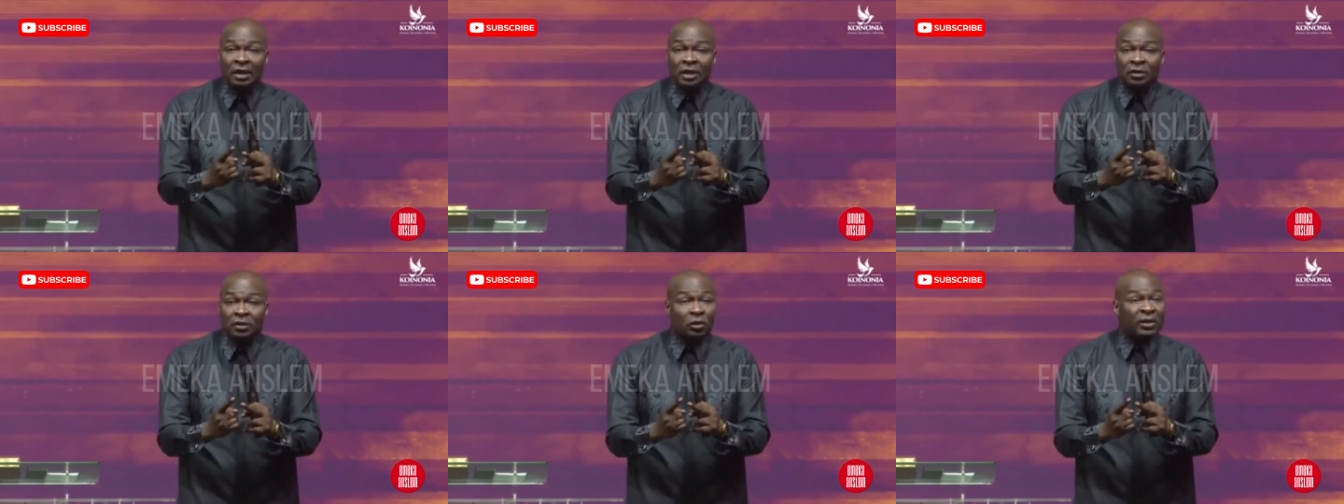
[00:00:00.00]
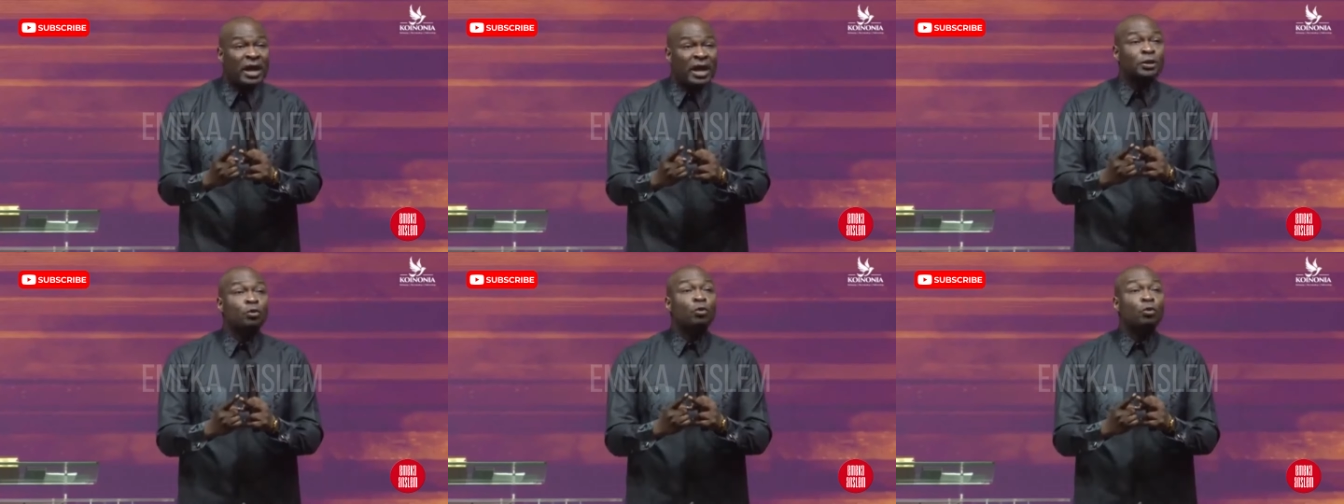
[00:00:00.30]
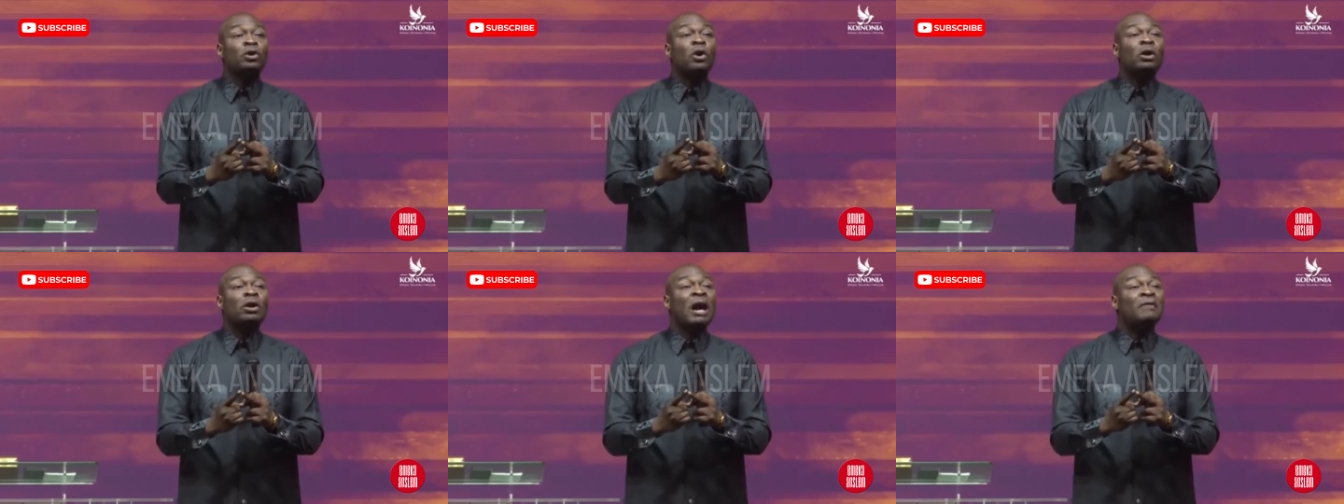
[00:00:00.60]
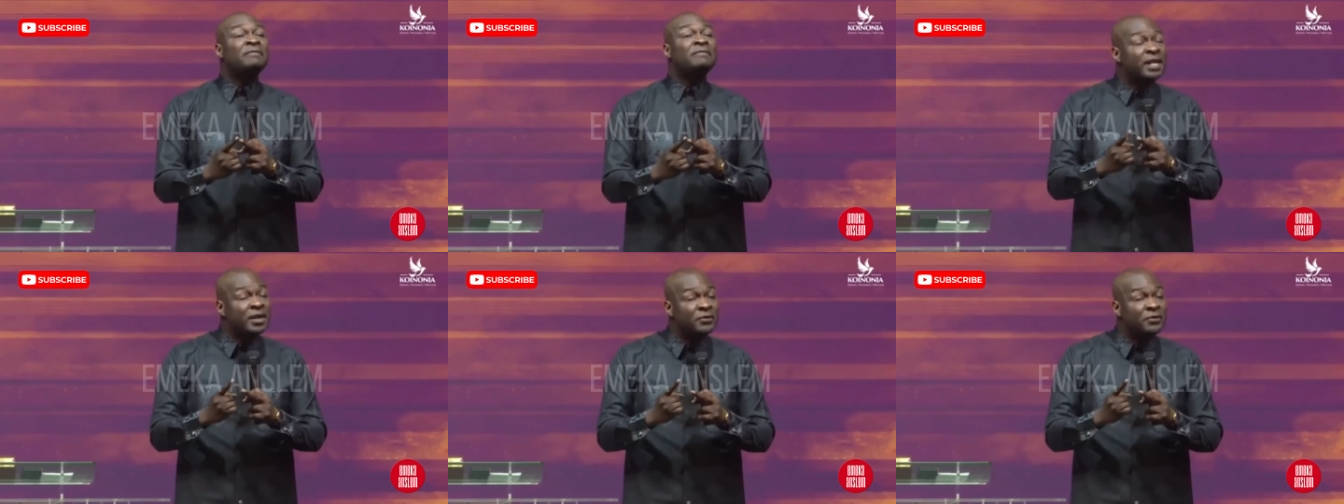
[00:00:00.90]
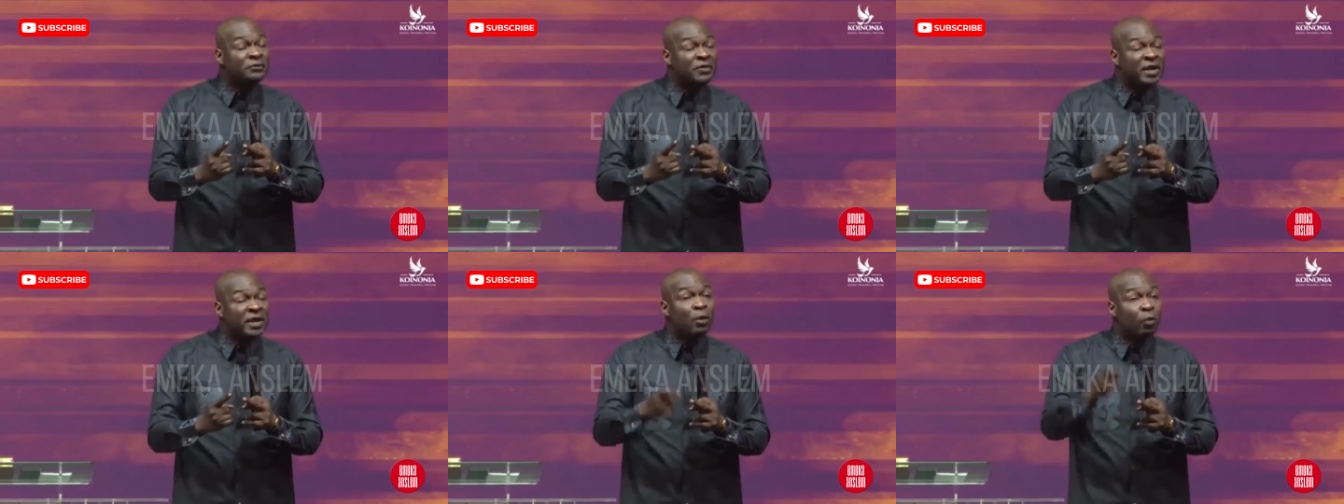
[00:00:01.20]
so that you will not have any
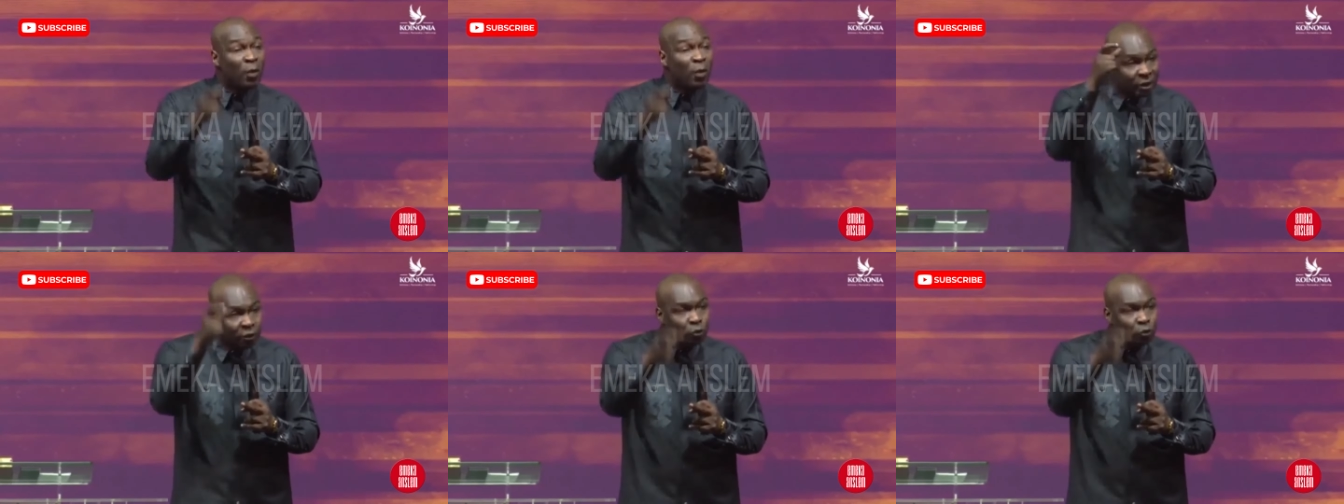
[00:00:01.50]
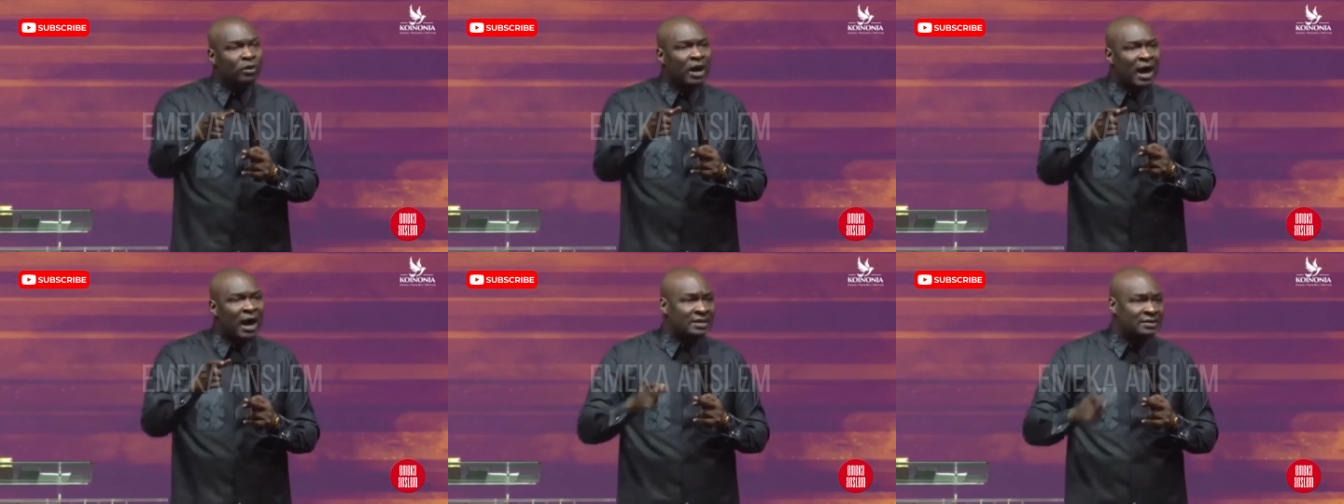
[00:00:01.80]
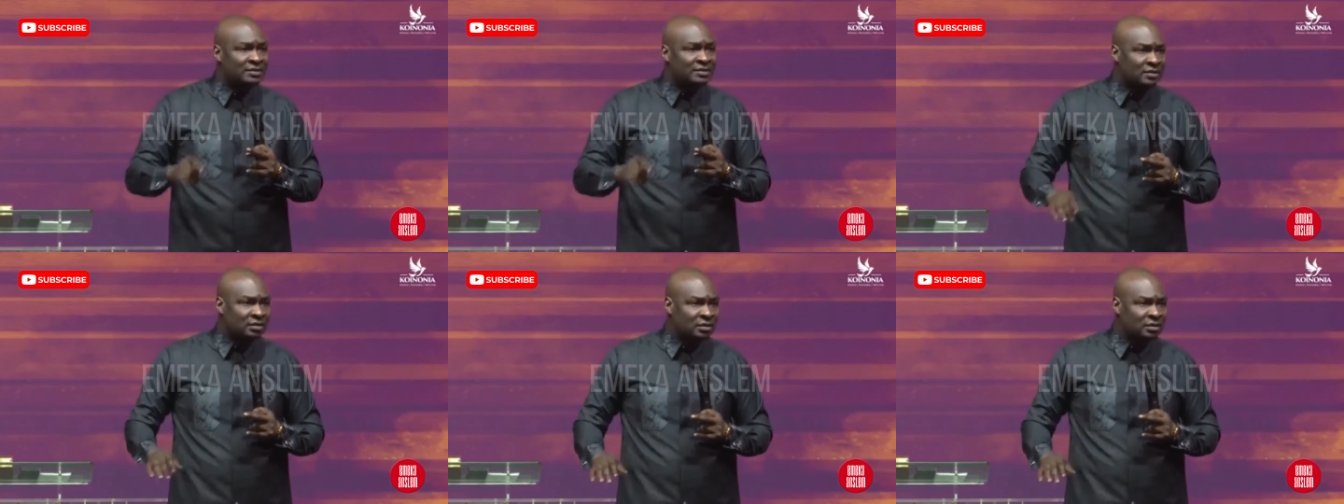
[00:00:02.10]
fear when you rise.